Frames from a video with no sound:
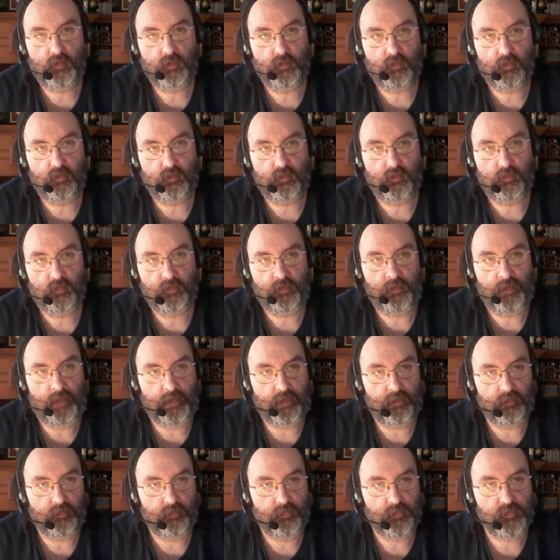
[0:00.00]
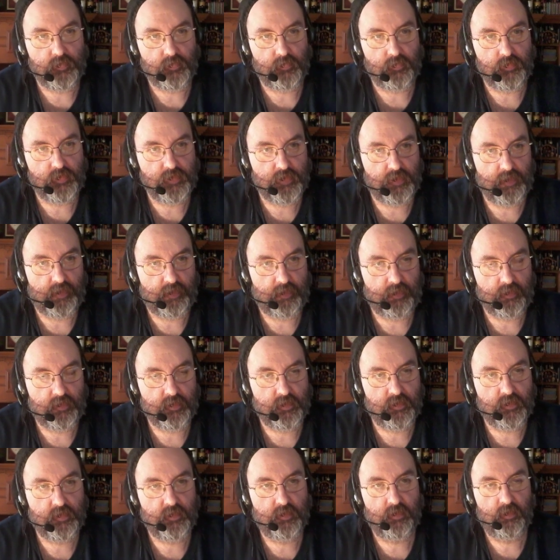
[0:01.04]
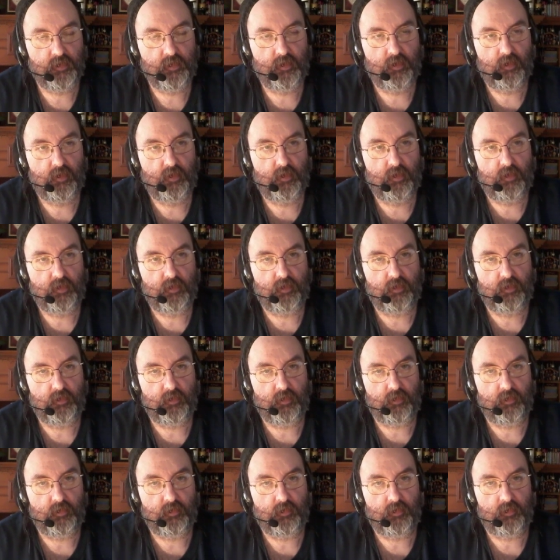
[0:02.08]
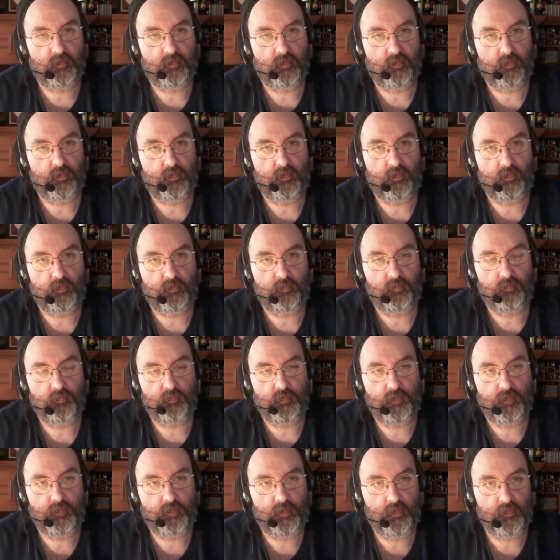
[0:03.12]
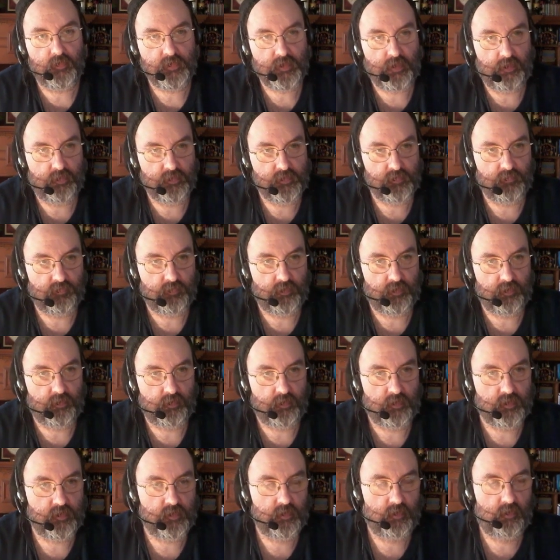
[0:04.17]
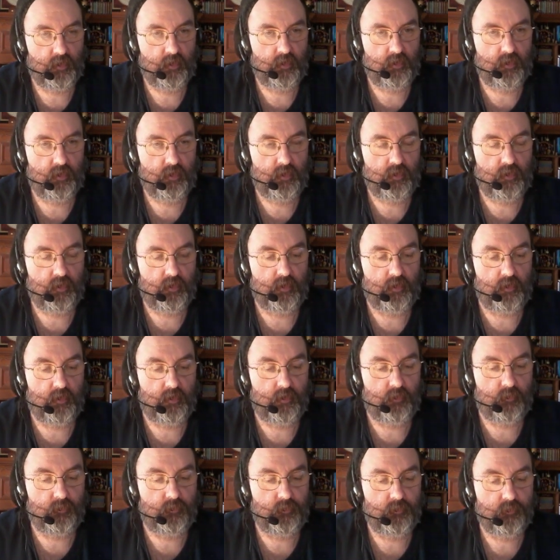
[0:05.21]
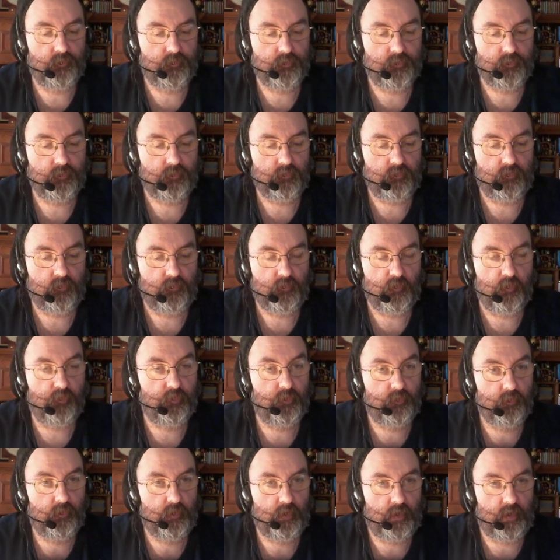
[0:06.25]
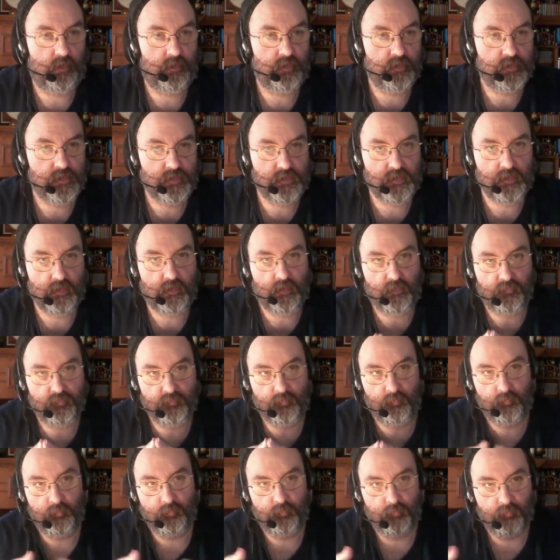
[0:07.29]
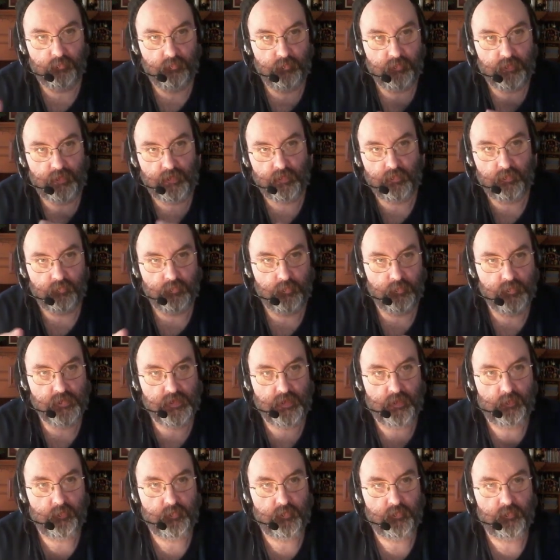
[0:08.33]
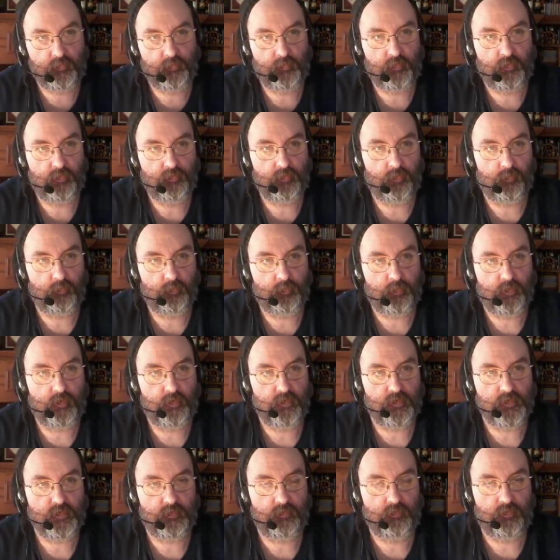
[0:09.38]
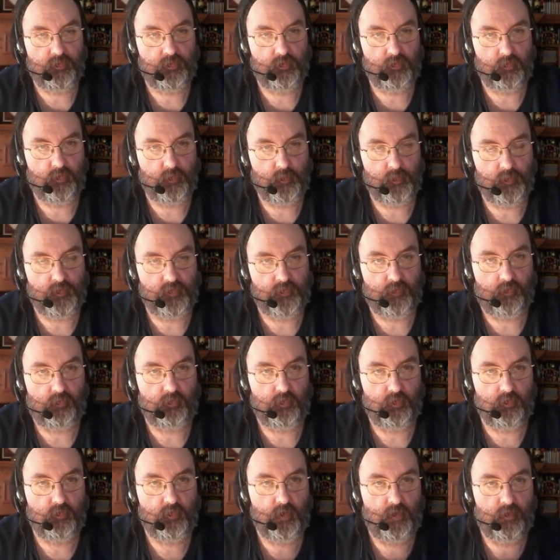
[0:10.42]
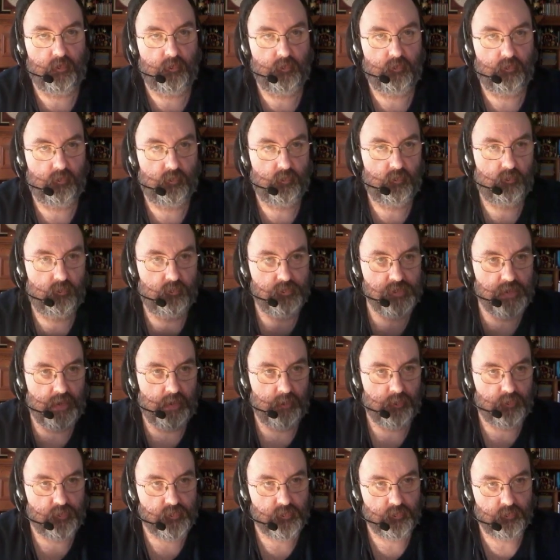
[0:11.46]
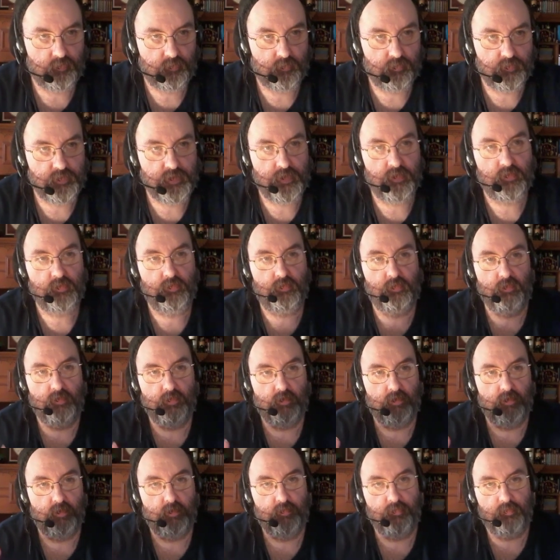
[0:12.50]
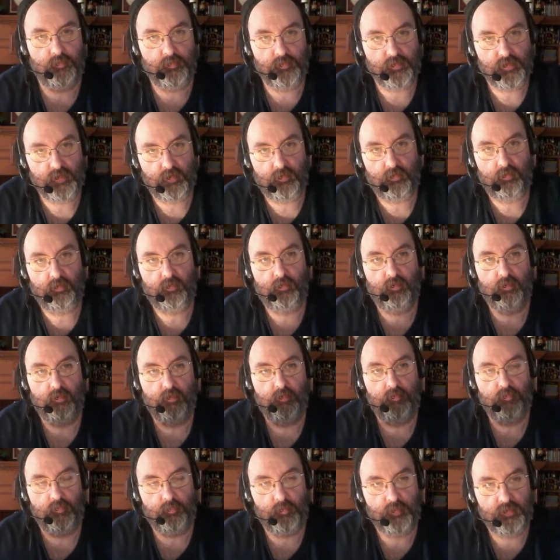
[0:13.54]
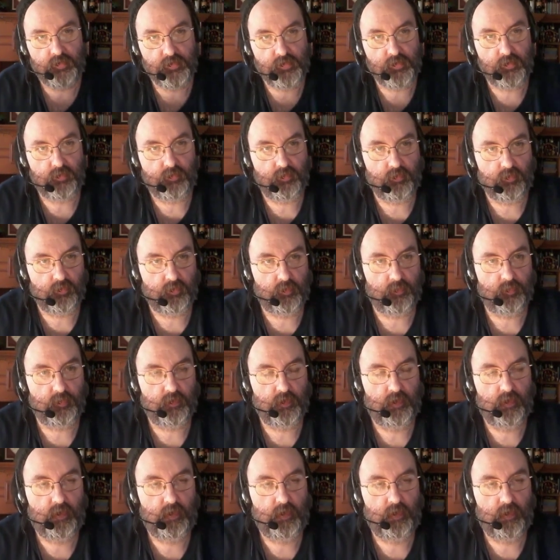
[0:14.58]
uh, nails or stakes uh, or um, uh, those kinds of things. Um, and this is all from taken from samples from different parts of Europe. And so you've got samples from Central Europe, from Southern Europe, from Eastern Europe,